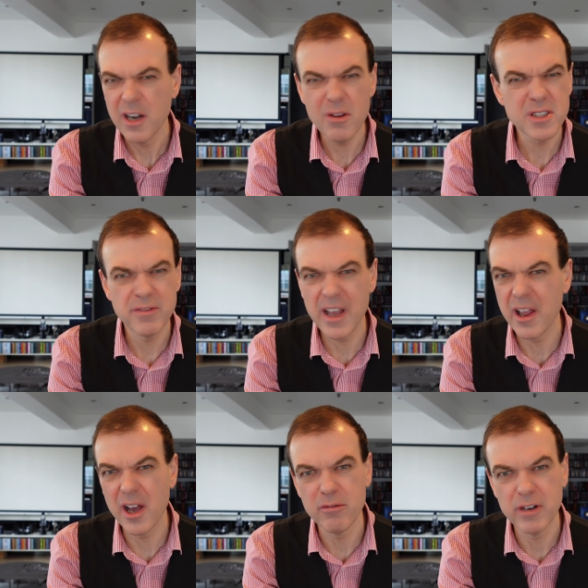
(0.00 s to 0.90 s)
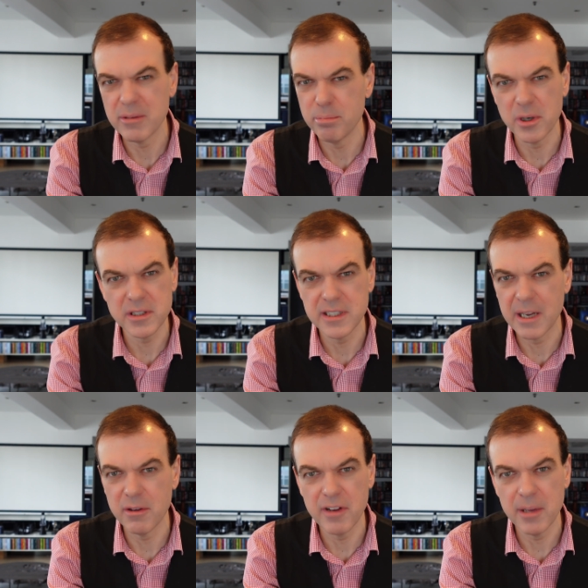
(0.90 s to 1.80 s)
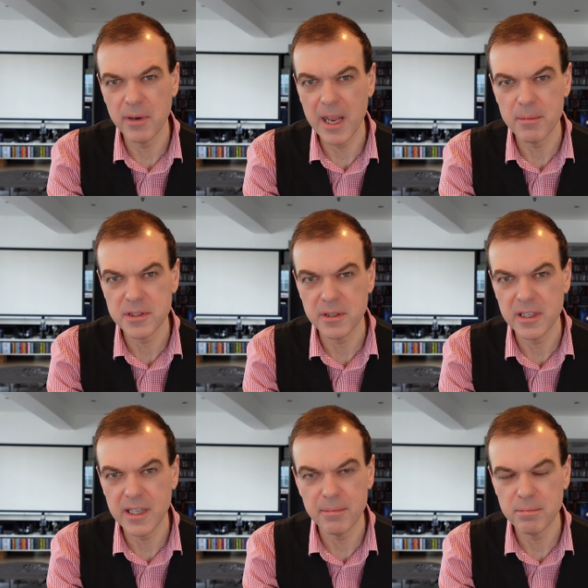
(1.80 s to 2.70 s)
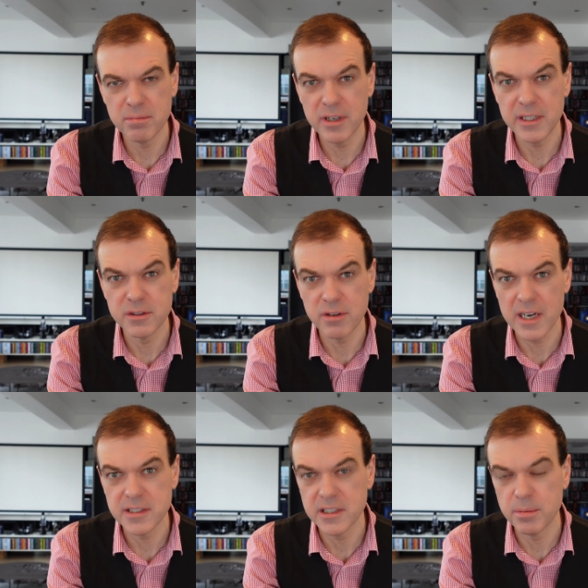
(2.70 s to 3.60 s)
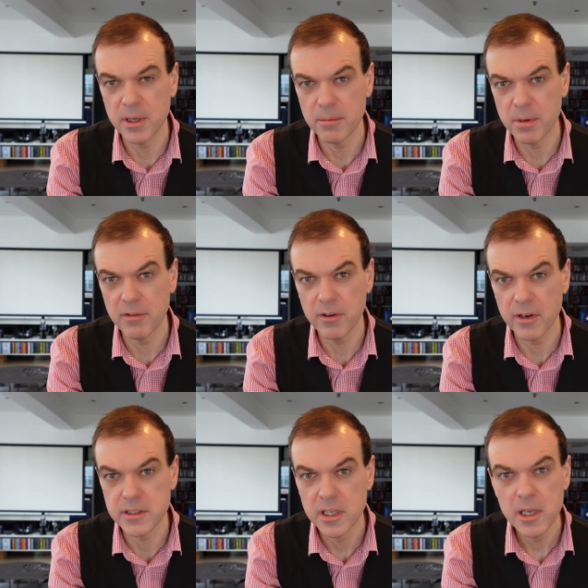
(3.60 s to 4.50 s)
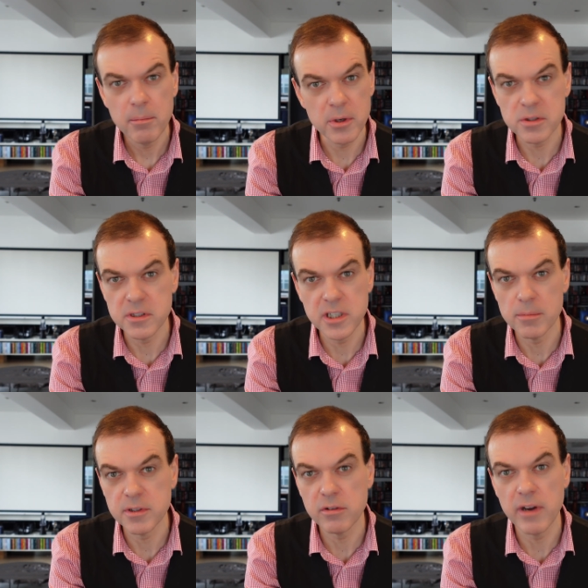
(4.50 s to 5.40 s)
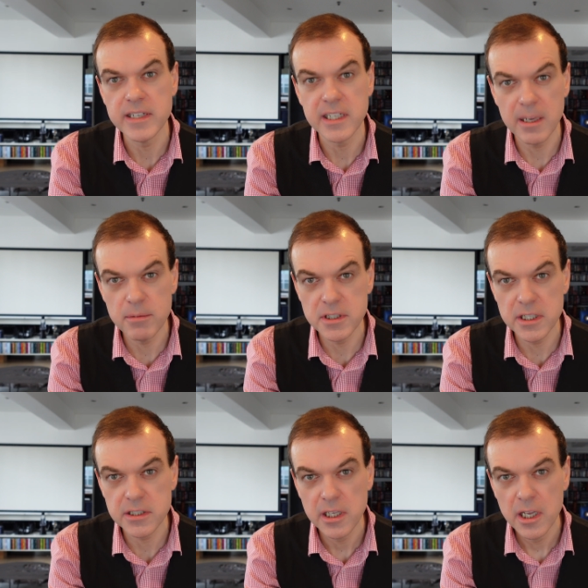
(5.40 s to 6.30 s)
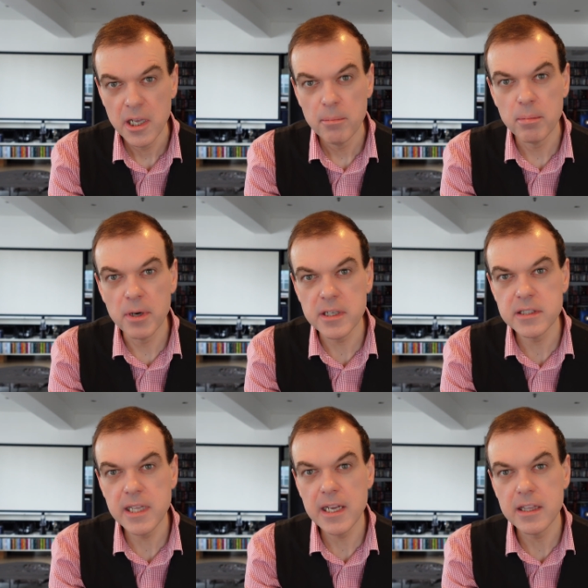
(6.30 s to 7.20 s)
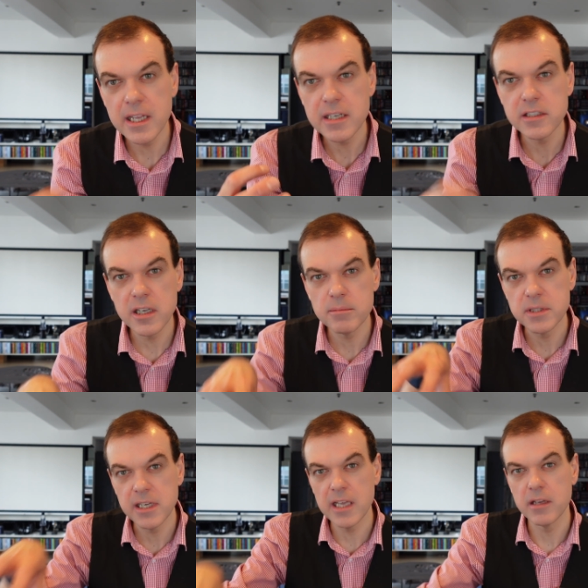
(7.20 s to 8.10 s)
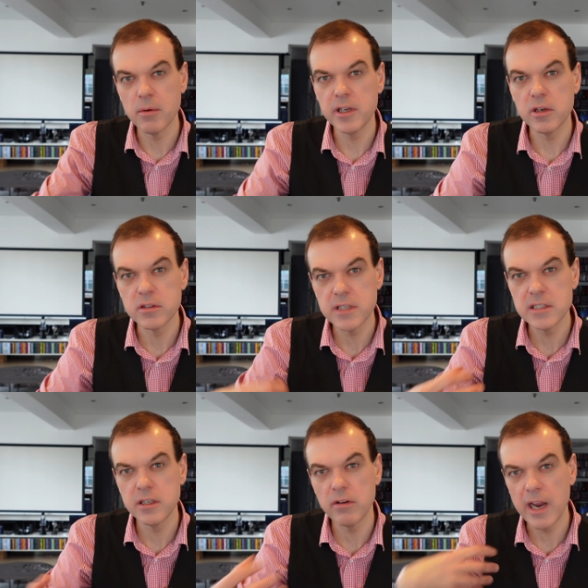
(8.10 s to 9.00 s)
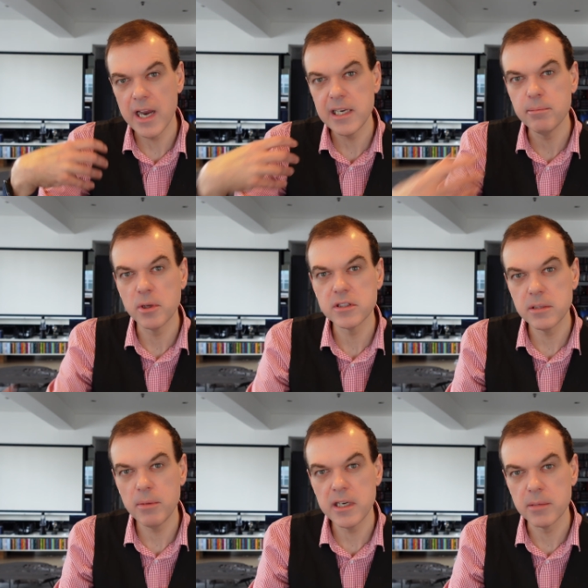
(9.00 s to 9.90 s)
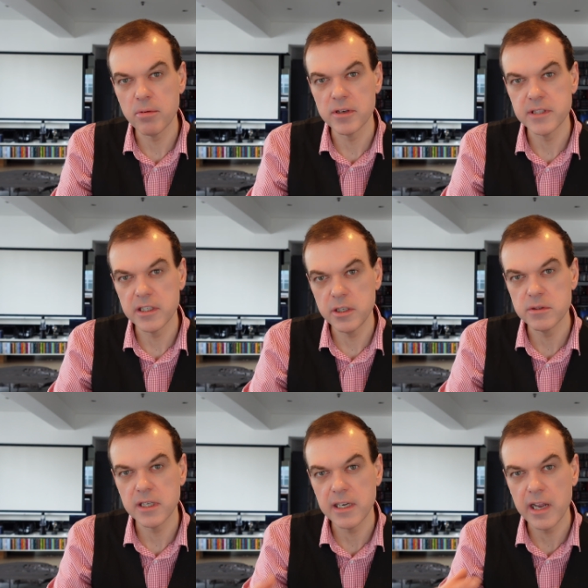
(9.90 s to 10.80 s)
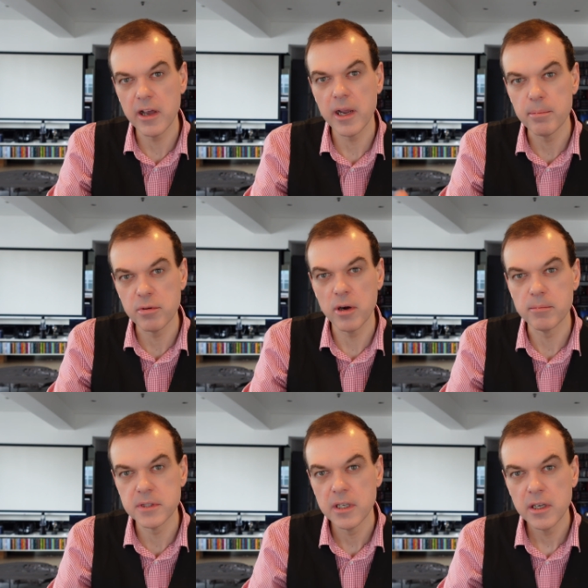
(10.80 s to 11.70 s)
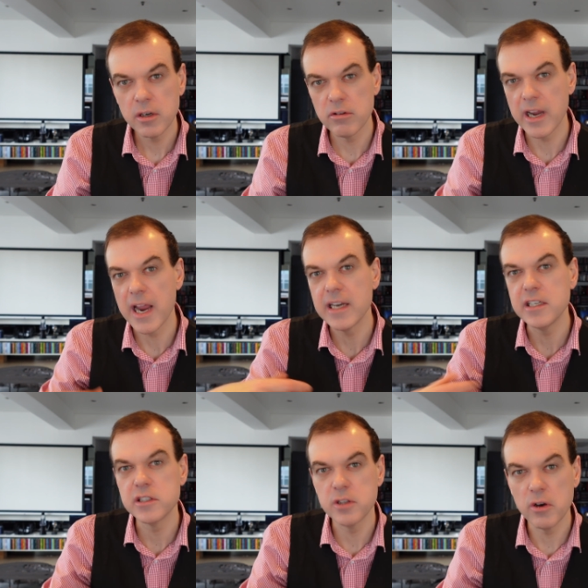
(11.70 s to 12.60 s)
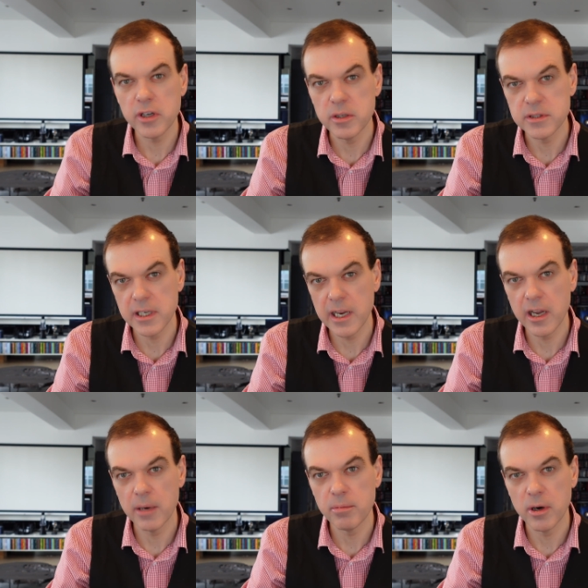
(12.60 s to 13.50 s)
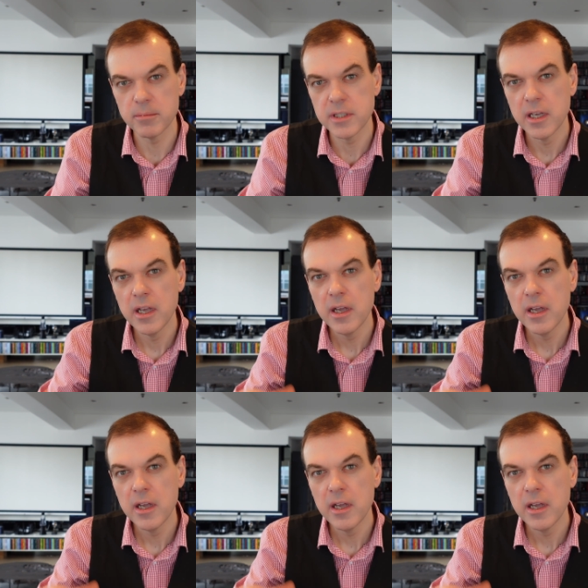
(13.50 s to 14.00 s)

Lots of AI written books are now available on Amazon and they're pretty trashy to be perfectly honest, but also in terms of creating images. But as the things come together where you can essentially create any multimedia project using an AI prompt, create any song using an AI prompt,